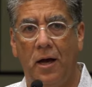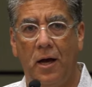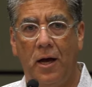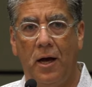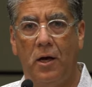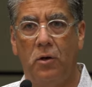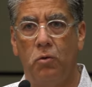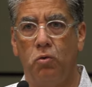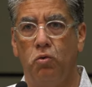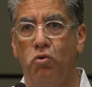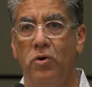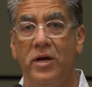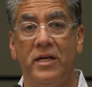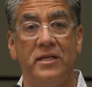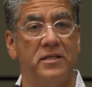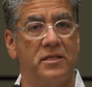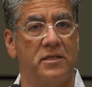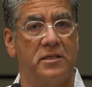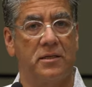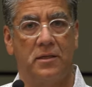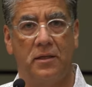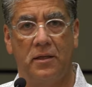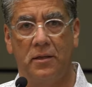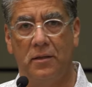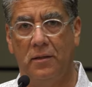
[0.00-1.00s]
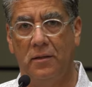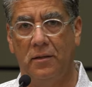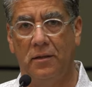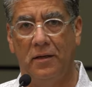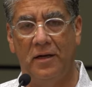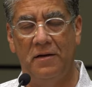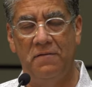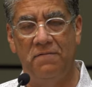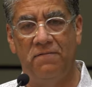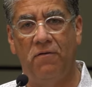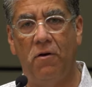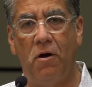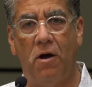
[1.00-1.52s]
a risk
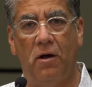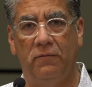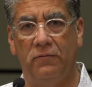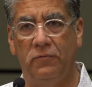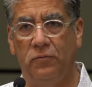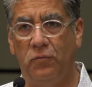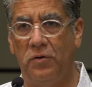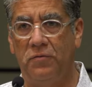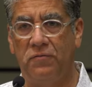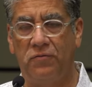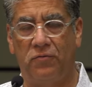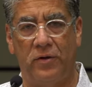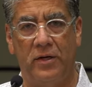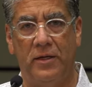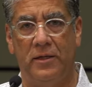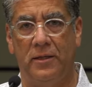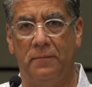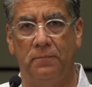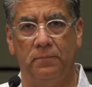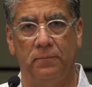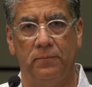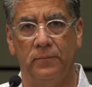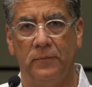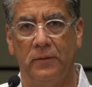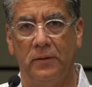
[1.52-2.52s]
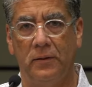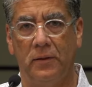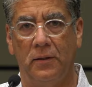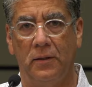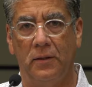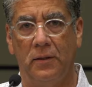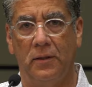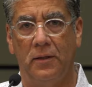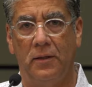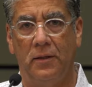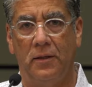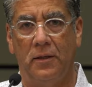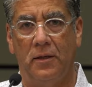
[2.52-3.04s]
involved with freedom
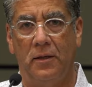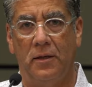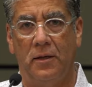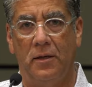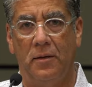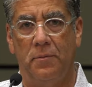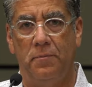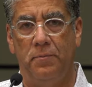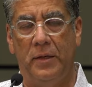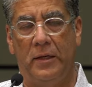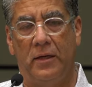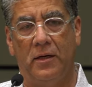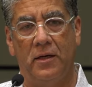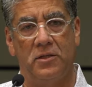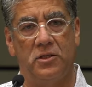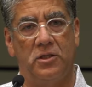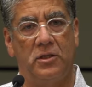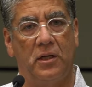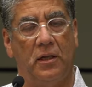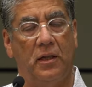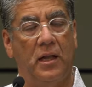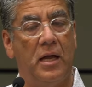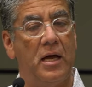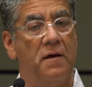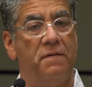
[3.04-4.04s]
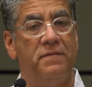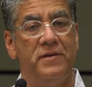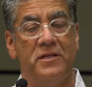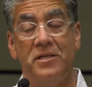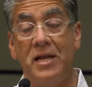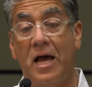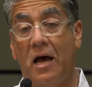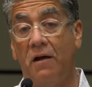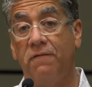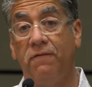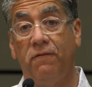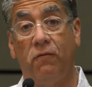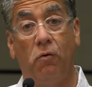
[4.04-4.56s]
because love is
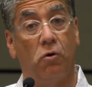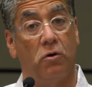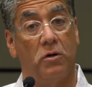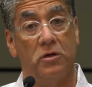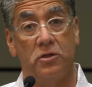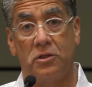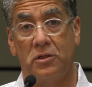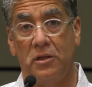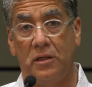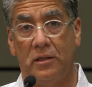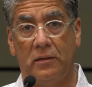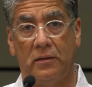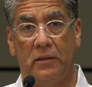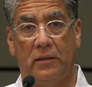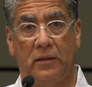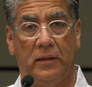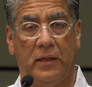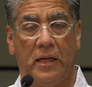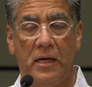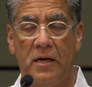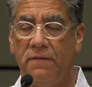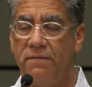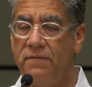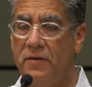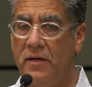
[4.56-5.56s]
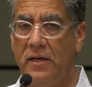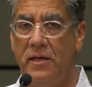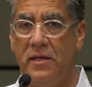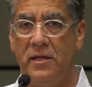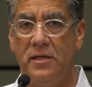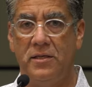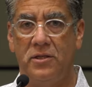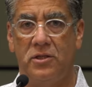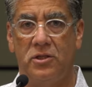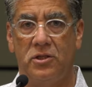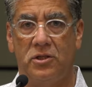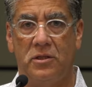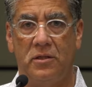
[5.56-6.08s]
not forced. Love
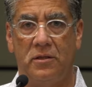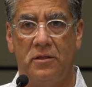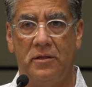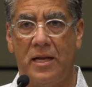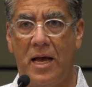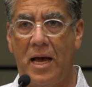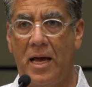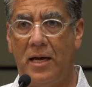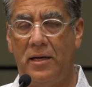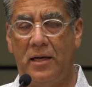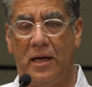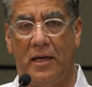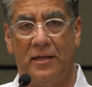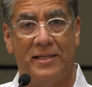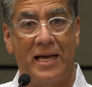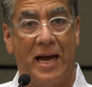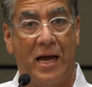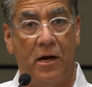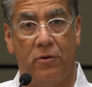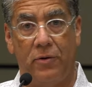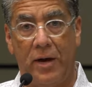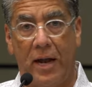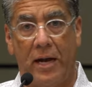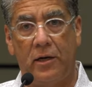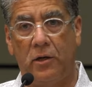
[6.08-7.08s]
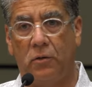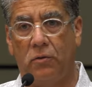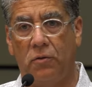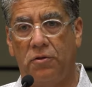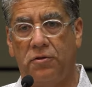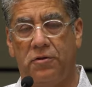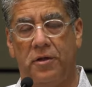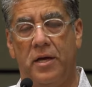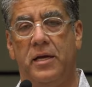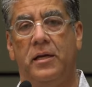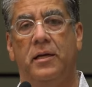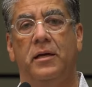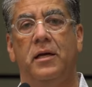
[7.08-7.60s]
is not a tyrannical
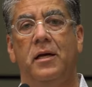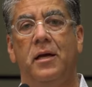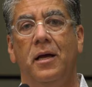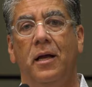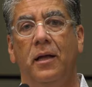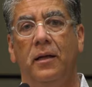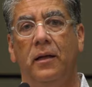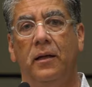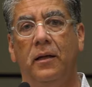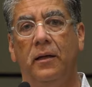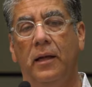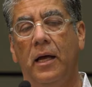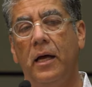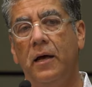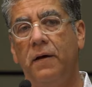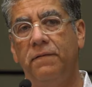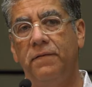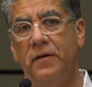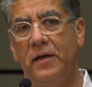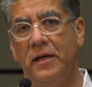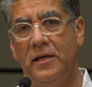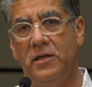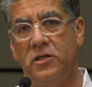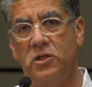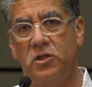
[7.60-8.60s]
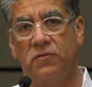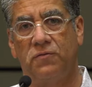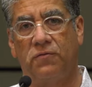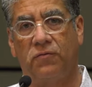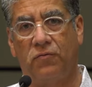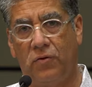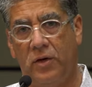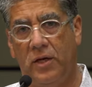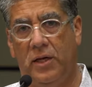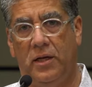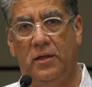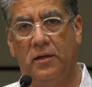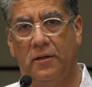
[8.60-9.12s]
thing. Love is
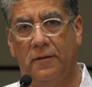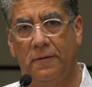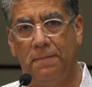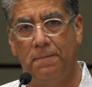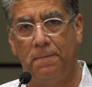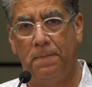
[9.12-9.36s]
free,